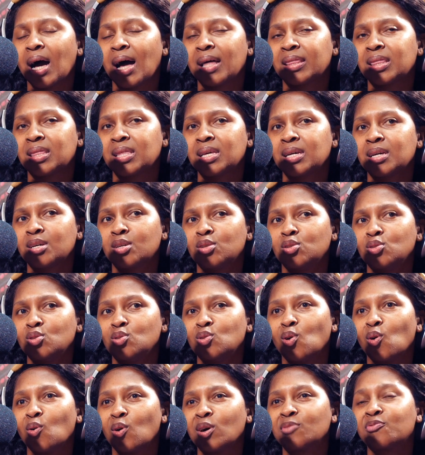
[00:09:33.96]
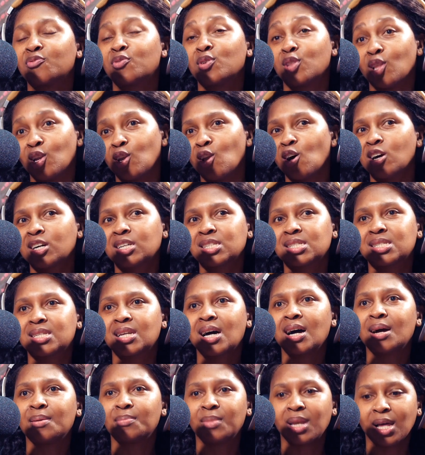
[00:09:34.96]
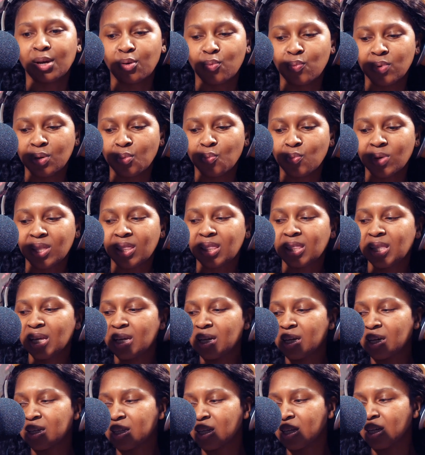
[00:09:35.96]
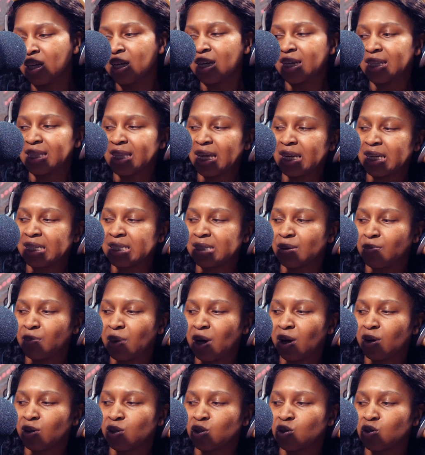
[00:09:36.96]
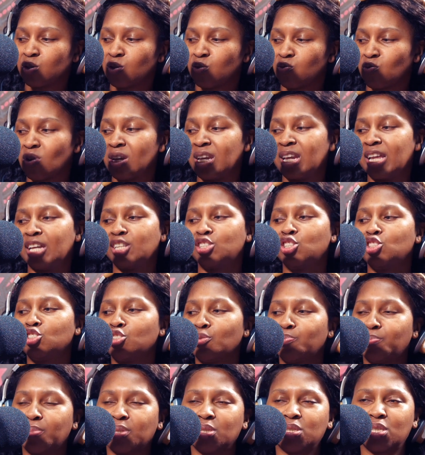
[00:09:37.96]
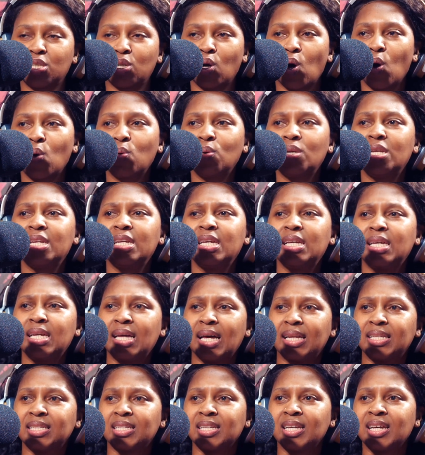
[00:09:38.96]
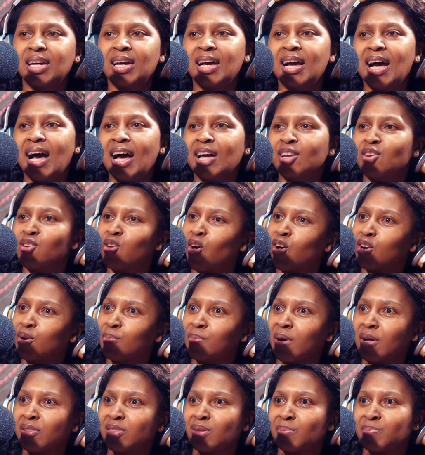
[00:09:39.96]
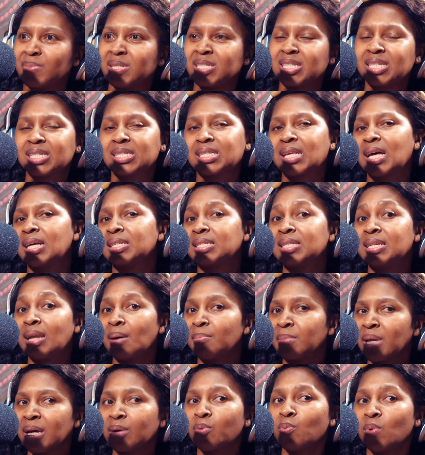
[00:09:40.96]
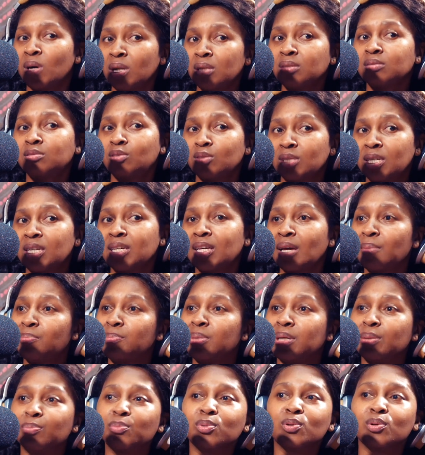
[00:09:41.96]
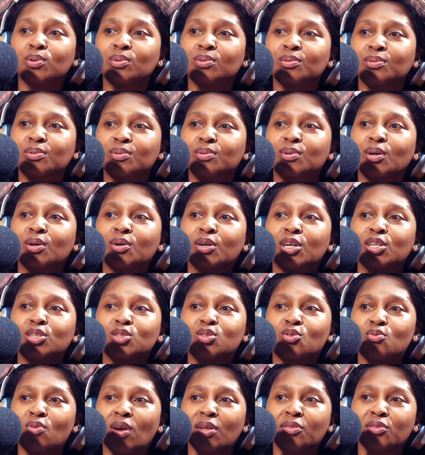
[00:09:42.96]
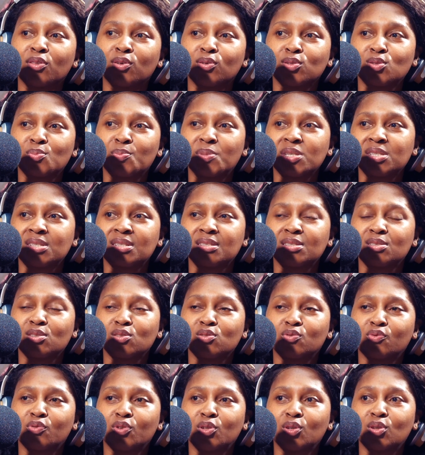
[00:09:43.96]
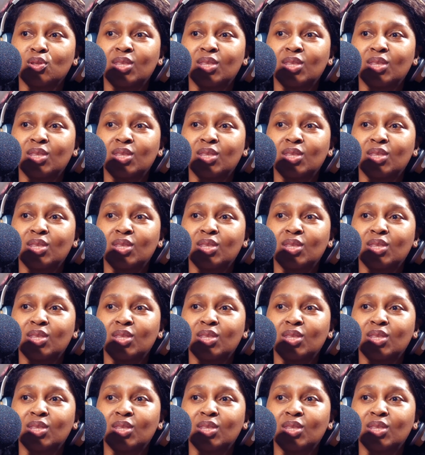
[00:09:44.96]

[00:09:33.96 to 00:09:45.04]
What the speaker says: I think for the longest time, like we think that it's about relationship building only and not about the business side. And I'm like, well, you can get people who are going to run those businesses for you.